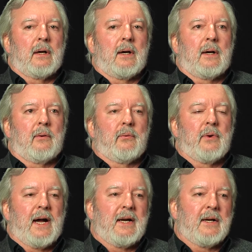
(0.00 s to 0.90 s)

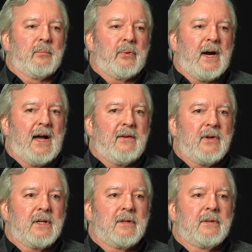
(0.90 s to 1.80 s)
Write in
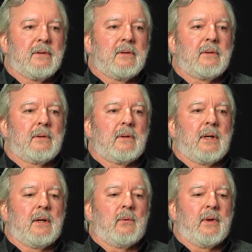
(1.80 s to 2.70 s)
private
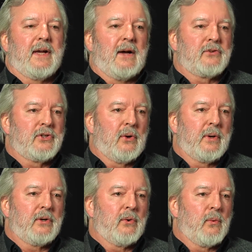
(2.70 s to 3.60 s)
without
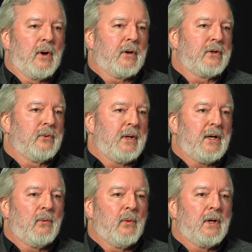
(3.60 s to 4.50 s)
showing your work to
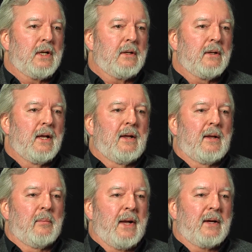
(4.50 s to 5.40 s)
anyone.
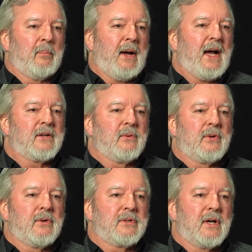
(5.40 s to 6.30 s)
Make a pact with
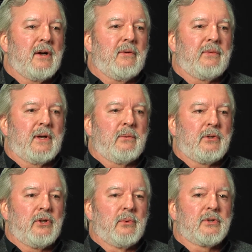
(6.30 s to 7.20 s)
yourself that
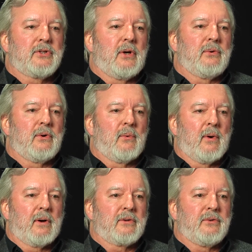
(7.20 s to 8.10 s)
you will show your
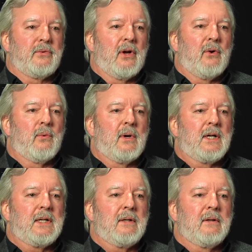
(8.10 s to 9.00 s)
work to no
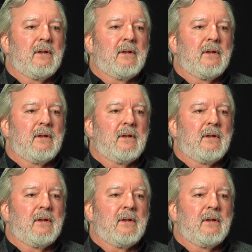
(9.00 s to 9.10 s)
one.